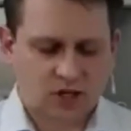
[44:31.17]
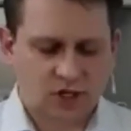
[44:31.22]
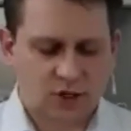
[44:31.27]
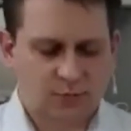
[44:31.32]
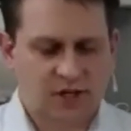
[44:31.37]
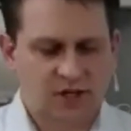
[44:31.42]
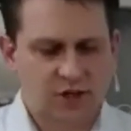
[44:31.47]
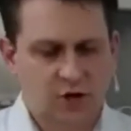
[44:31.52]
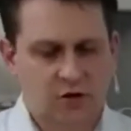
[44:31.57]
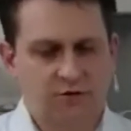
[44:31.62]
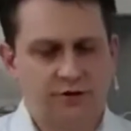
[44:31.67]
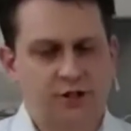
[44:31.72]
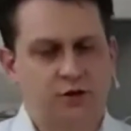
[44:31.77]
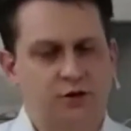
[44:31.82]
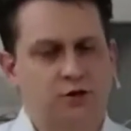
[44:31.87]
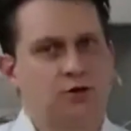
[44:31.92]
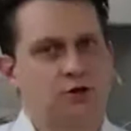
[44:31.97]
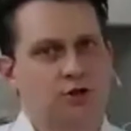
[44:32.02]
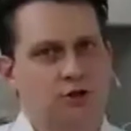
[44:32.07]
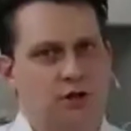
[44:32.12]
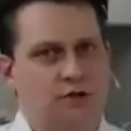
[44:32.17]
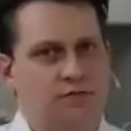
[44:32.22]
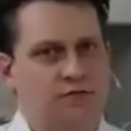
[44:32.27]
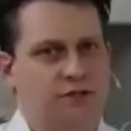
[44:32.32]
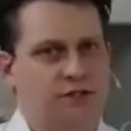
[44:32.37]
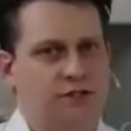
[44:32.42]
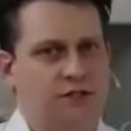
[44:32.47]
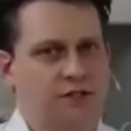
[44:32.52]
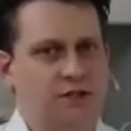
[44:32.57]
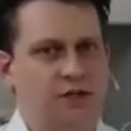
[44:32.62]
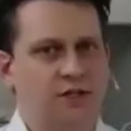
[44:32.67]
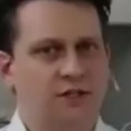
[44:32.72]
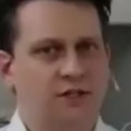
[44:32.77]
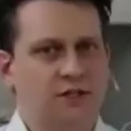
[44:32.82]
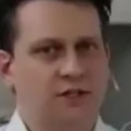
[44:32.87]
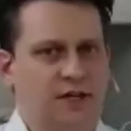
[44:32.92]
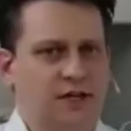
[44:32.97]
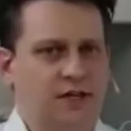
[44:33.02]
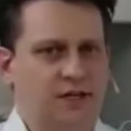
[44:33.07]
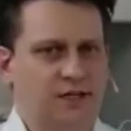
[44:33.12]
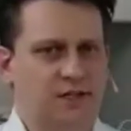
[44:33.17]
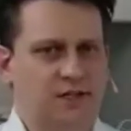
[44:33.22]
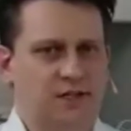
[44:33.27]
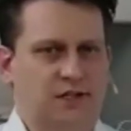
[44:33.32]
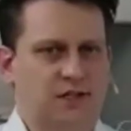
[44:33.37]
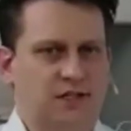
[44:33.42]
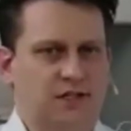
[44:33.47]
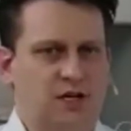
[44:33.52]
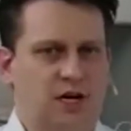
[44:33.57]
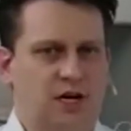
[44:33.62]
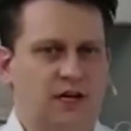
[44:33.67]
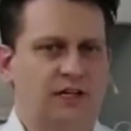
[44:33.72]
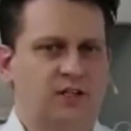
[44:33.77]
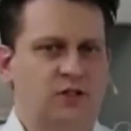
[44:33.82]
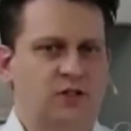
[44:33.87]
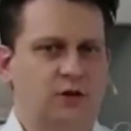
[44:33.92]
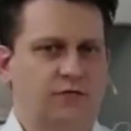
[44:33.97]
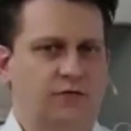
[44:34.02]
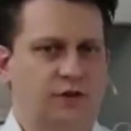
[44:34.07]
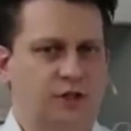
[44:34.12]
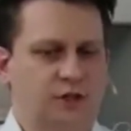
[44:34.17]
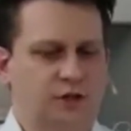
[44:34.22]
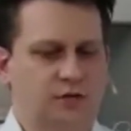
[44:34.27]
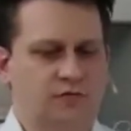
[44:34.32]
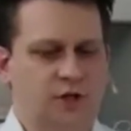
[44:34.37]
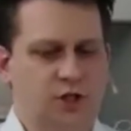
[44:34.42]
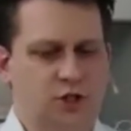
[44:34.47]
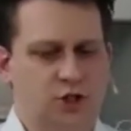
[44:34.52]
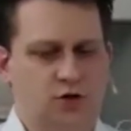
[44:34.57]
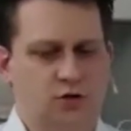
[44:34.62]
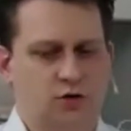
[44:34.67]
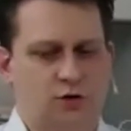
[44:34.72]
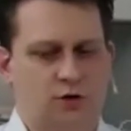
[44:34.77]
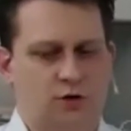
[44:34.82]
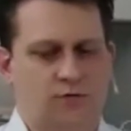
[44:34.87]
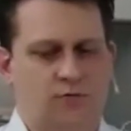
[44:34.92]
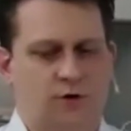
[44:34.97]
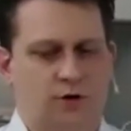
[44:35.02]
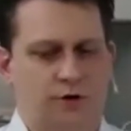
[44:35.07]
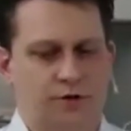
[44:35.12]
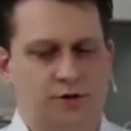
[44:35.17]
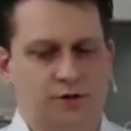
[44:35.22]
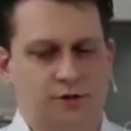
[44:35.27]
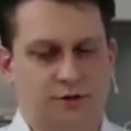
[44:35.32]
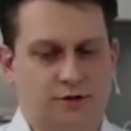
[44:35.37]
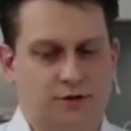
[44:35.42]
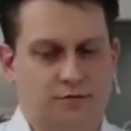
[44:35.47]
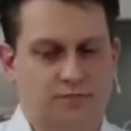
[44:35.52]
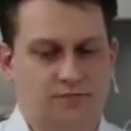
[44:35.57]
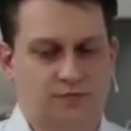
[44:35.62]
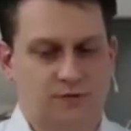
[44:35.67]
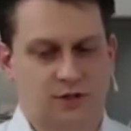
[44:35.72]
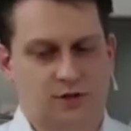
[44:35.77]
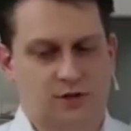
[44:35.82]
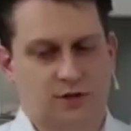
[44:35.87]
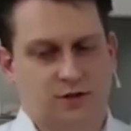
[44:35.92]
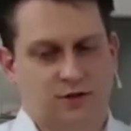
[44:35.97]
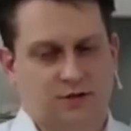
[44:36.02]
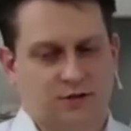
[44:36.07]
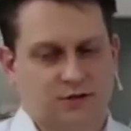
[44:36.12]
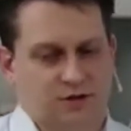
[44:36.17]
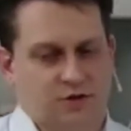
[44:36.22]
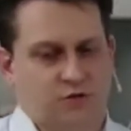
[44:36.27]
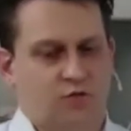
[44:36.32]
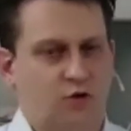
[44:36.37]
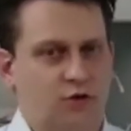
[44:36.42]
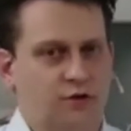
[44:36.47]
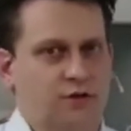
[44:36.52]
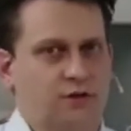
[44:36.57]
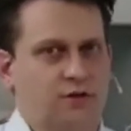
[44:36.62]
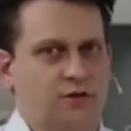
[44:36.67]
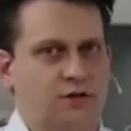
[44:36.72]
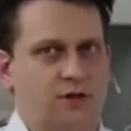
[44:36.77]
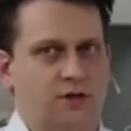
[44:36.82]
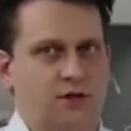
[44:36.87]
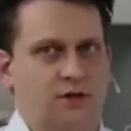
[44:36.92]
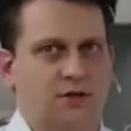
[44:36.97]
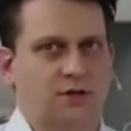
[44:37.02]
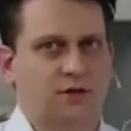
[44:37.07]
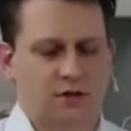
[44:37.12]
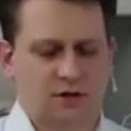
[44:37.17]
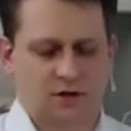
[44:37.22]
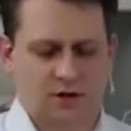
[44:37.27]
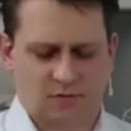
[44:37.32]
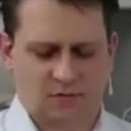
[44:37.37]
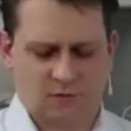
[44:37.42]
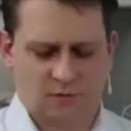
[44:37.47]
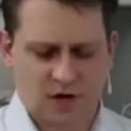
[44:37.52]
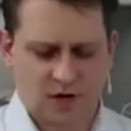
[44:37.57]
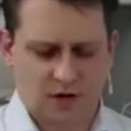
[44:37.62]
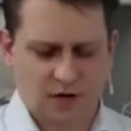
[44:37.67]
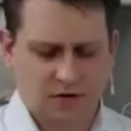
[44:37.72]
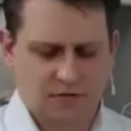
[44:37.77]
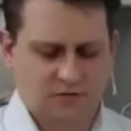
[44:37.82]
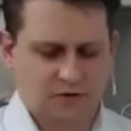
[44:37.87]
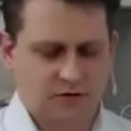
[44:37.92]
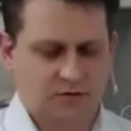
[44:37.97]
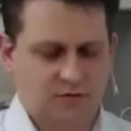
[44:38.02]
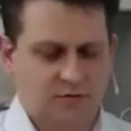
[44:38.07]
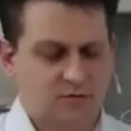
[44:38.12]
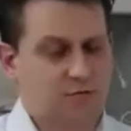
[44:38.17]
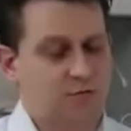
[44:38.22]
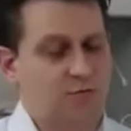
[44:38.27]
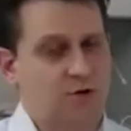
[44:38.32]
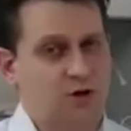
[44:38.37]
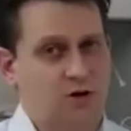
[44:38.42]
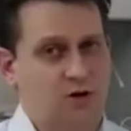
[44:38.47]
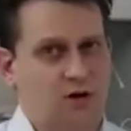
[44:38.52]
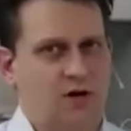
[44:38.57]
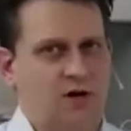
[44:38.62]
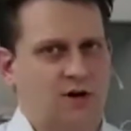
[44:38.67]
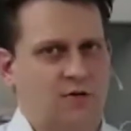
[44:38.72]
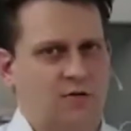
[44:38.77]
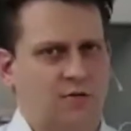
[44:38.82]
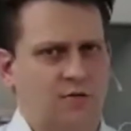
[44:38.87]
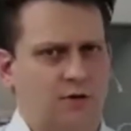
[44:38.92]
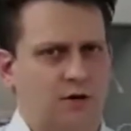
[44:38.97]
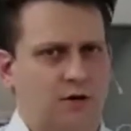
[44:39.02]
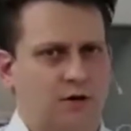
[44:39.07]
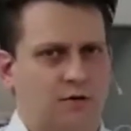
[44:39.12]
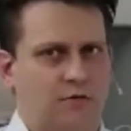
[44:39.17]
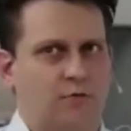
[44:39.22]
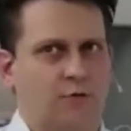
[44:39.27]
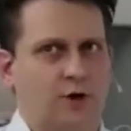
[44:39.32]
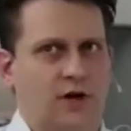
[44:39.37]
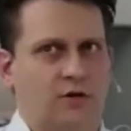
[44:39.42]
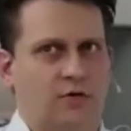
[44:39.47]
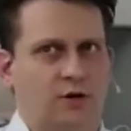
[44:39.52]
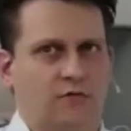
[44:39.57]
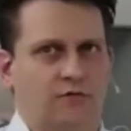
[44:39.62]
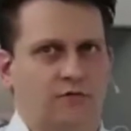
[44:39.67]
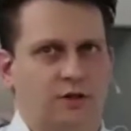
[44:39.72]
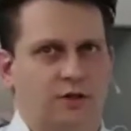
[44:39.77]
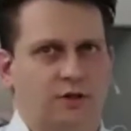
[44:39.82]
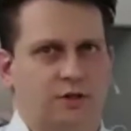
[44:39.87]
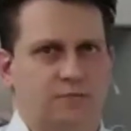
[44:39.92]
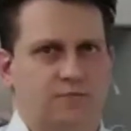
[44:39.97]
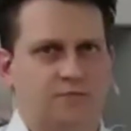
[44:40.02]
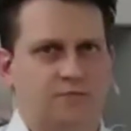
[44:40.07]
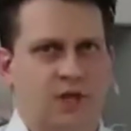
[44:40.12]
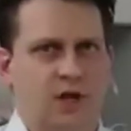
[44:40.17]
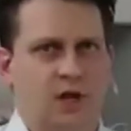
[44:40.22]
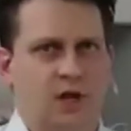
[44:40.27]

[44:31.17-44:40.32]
spatial resolution of a CT scan is the size of individual voxels. So it's the voxel size, and many of you probably are aware of this.